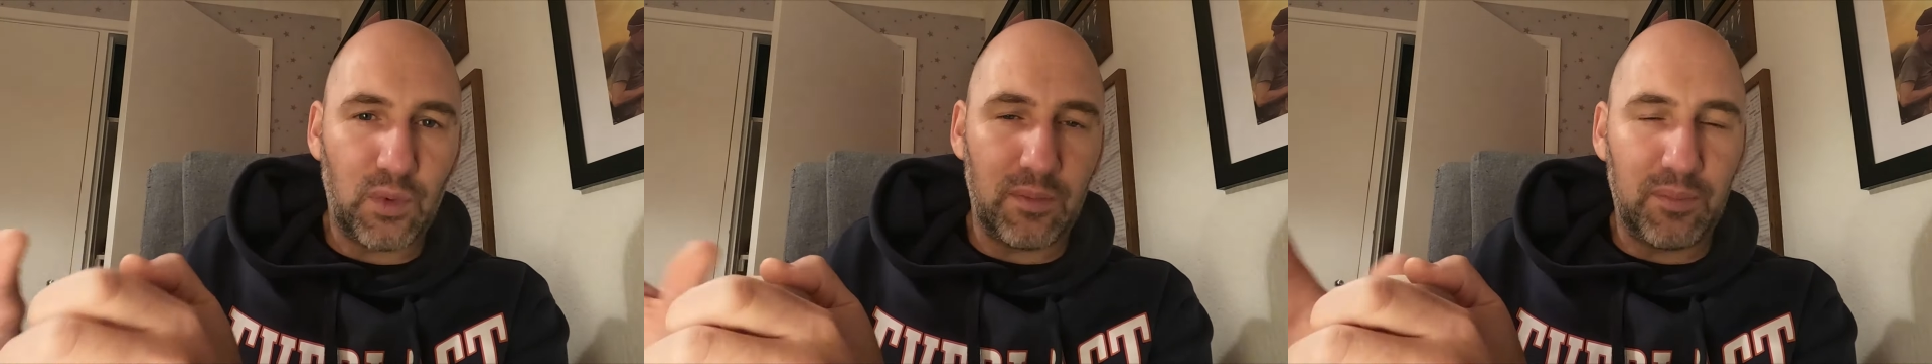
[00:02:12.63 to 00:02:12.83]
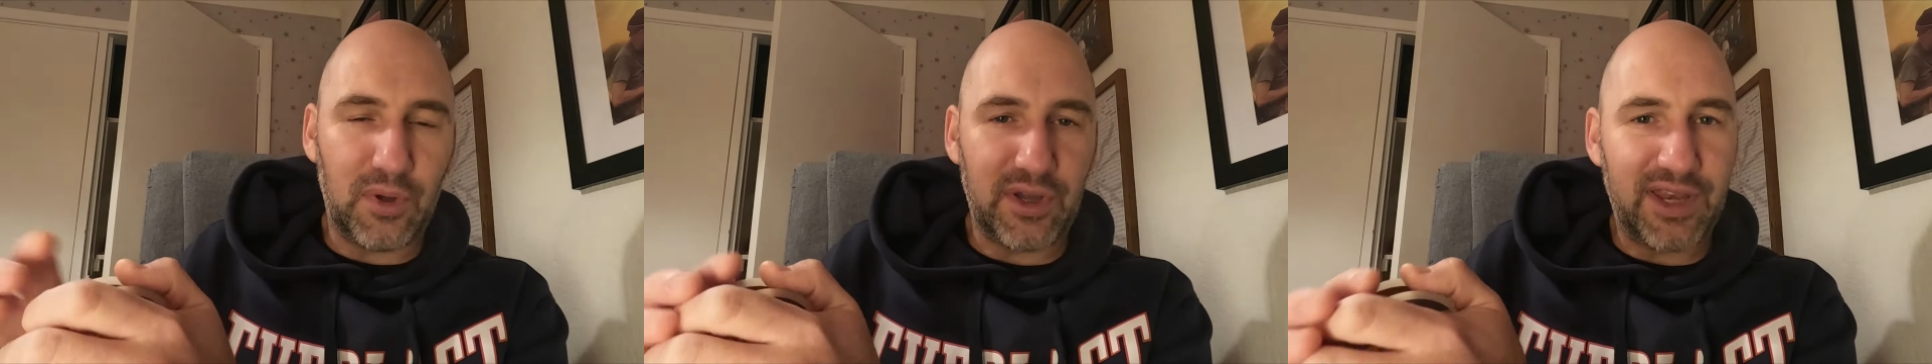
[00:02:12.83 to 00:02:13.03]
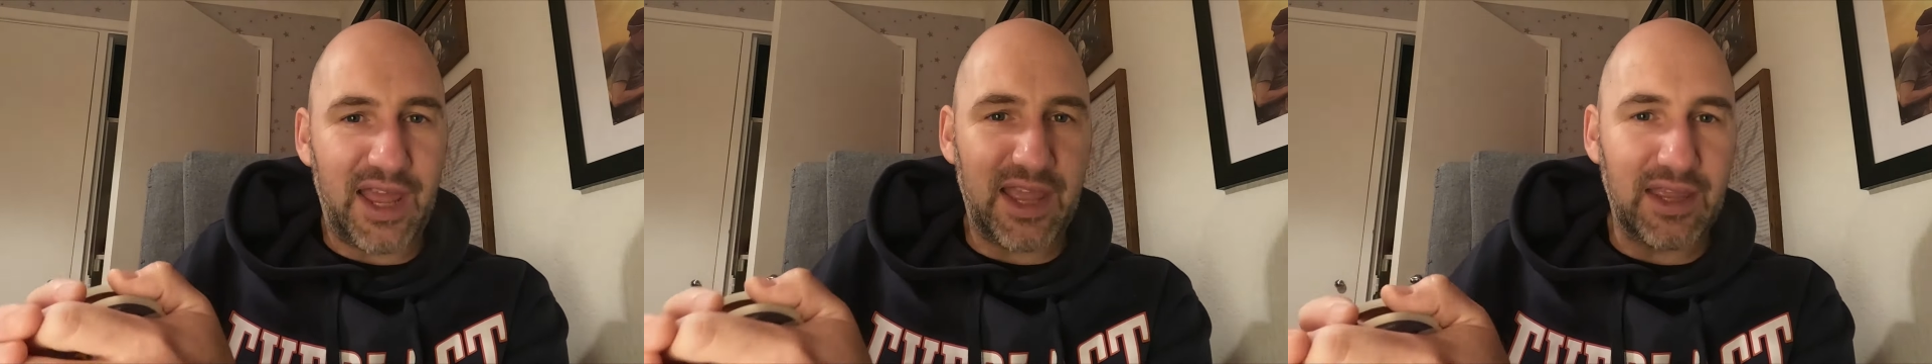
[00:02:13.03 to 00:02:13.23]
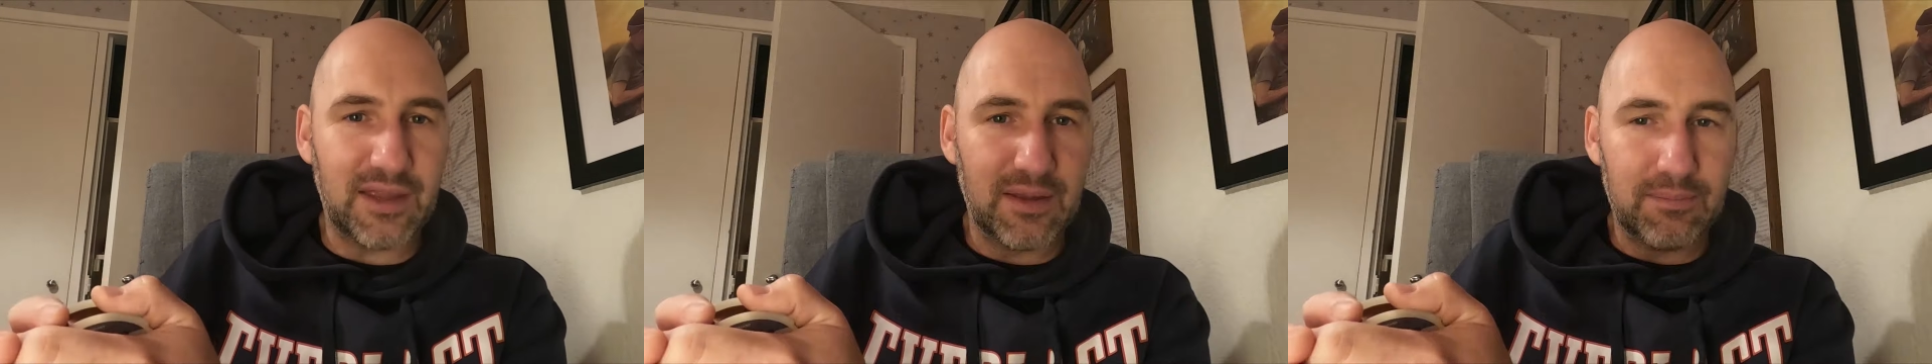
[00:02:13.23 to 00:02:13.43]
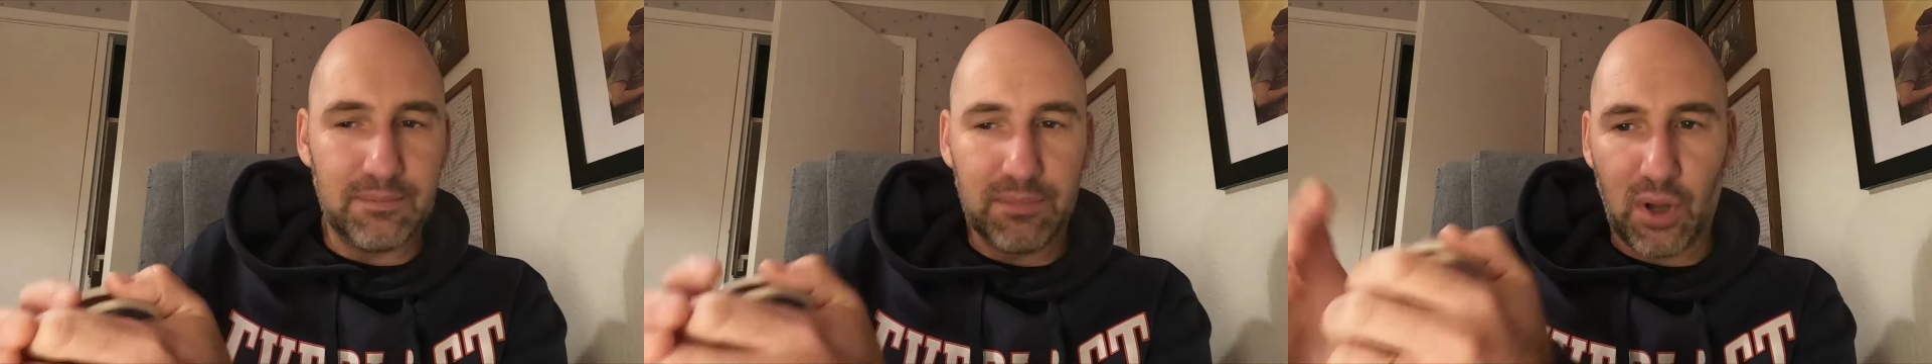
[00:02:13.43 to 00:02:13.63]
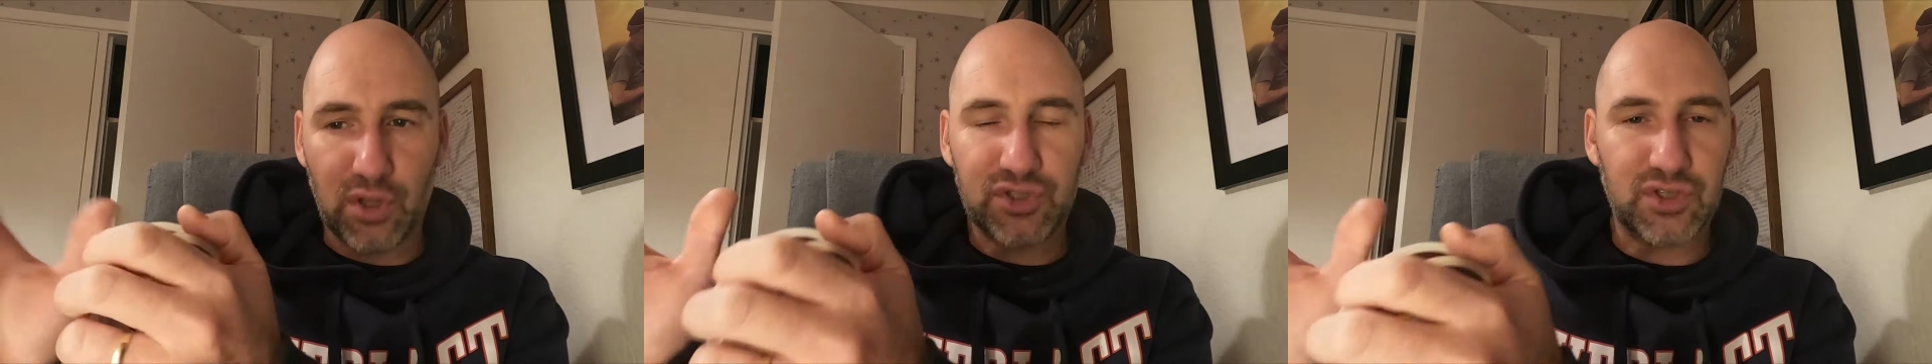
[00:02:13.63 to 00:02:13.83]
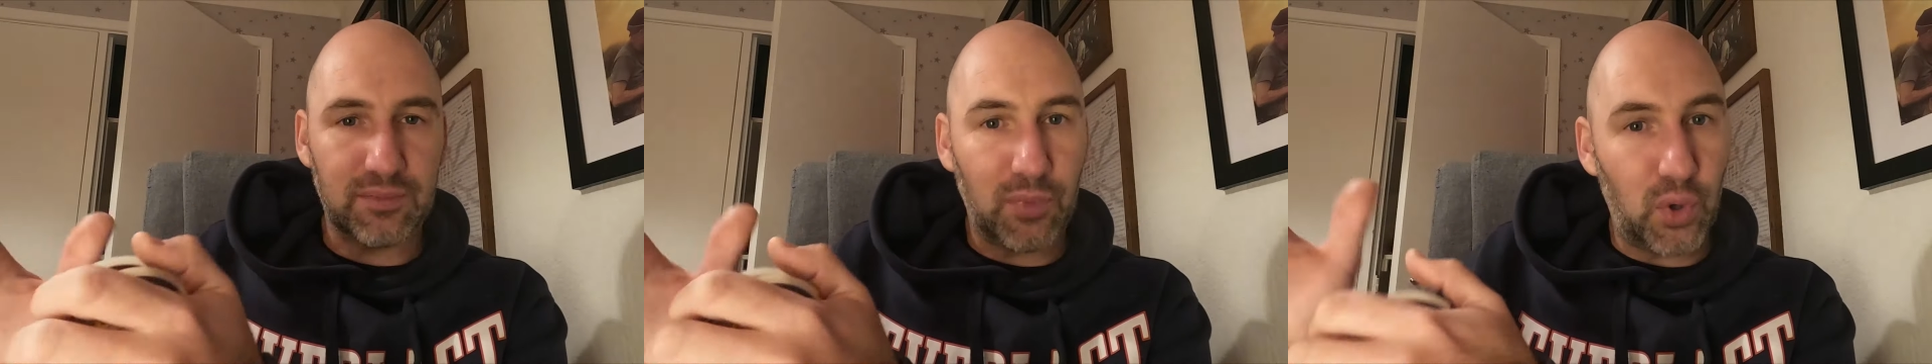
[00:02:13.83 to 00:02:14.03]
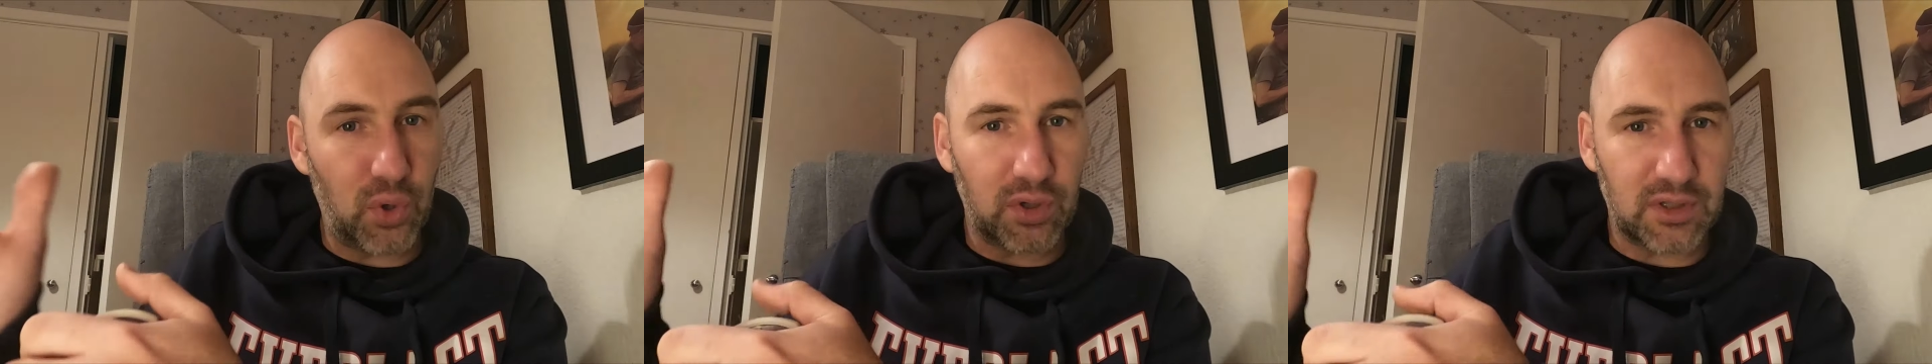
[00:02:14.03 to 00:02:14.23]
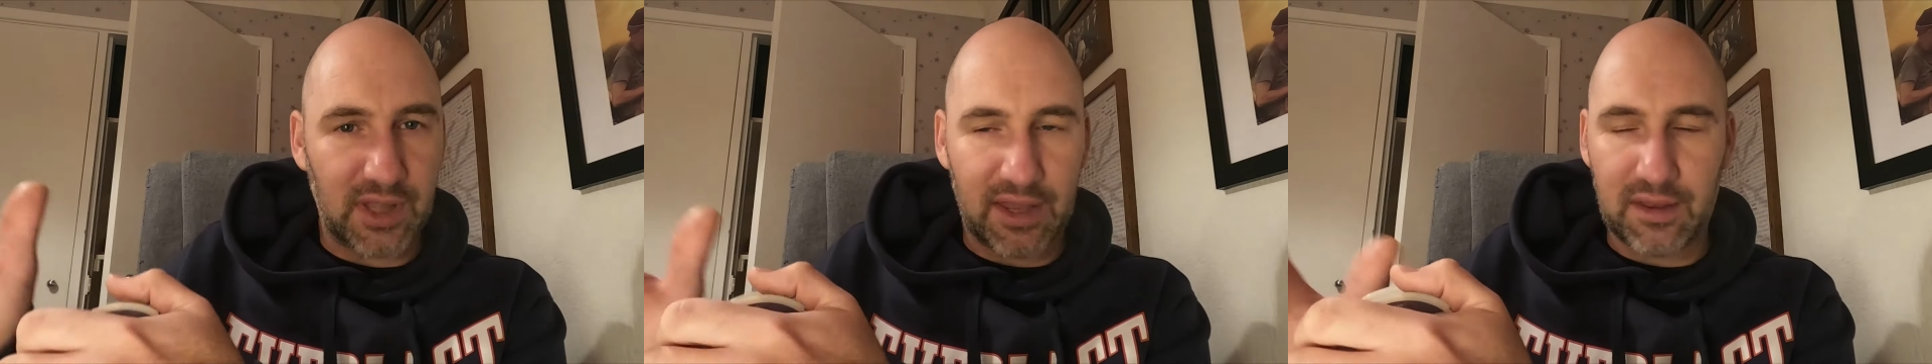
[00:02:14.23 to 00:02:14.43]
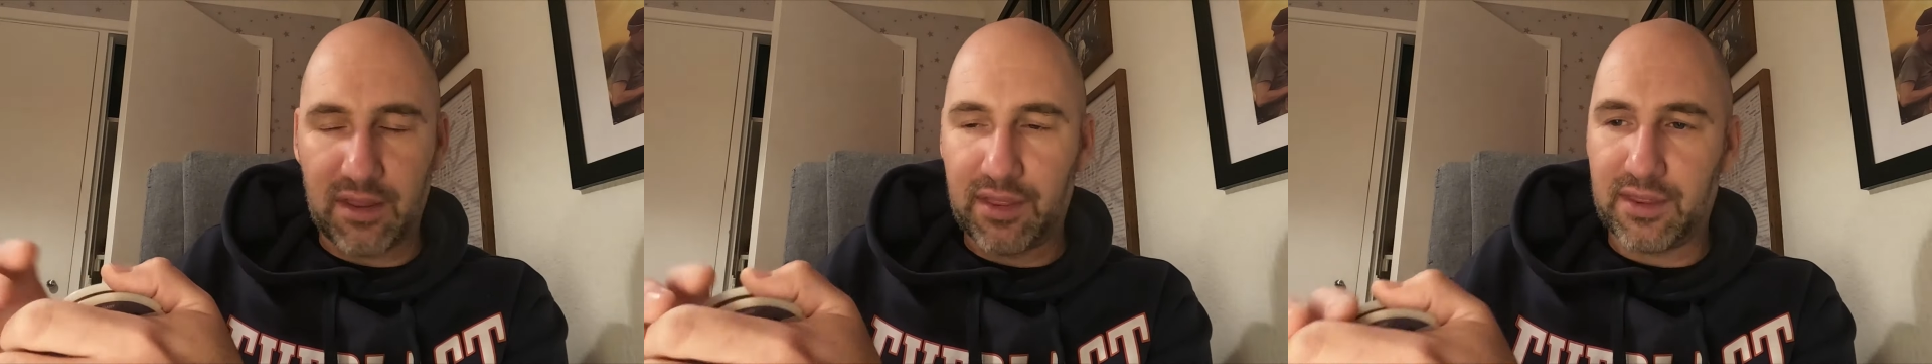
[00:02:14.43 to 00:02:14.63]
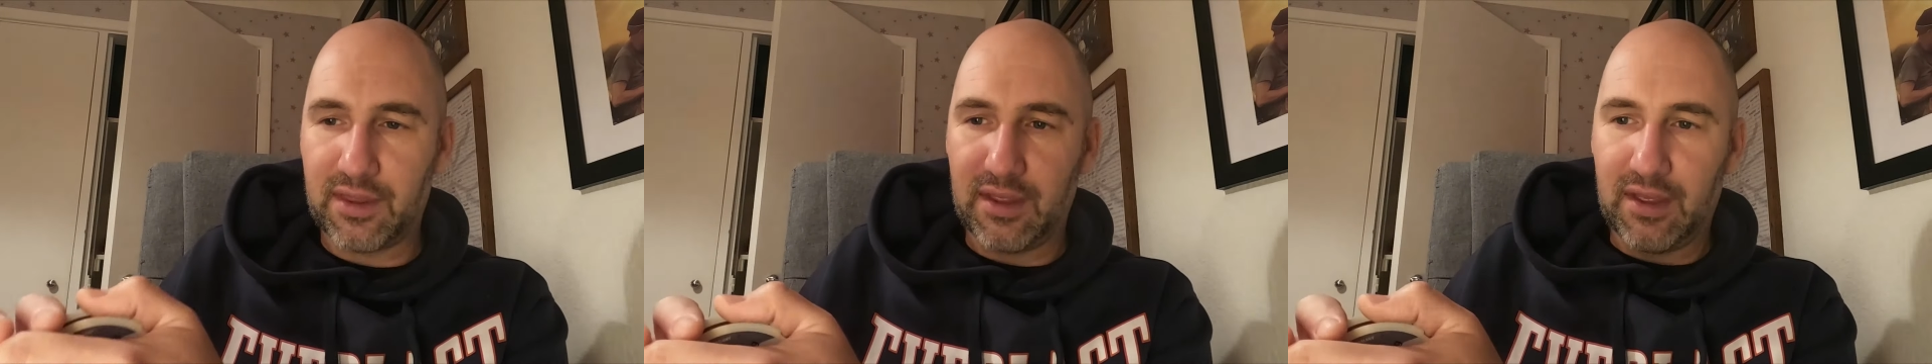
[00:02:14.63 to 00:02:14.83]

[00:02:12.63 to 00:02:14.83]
1.8 bottom hook length.